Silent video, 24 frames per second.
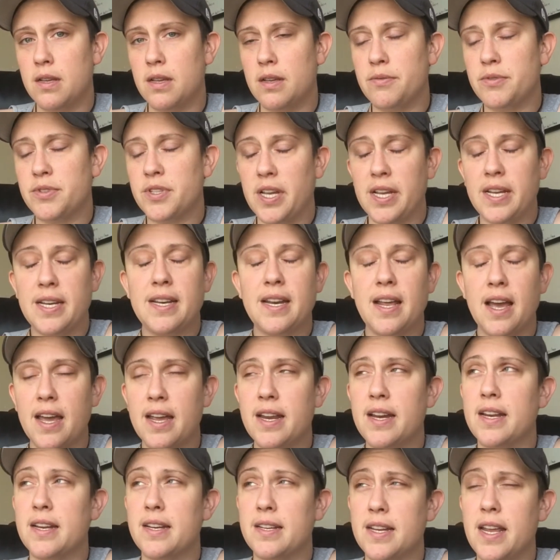It was like
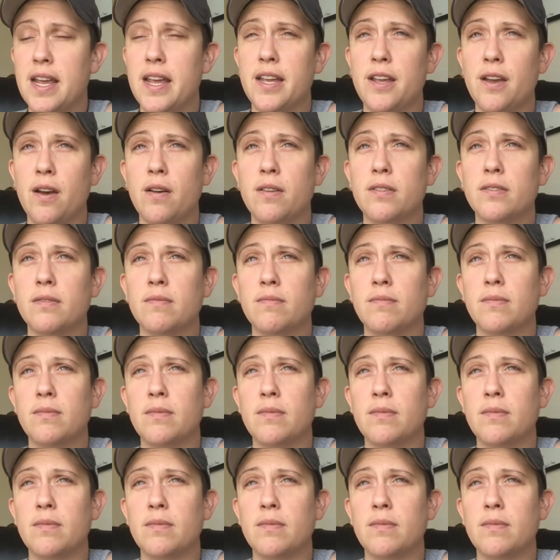night and day, y'all.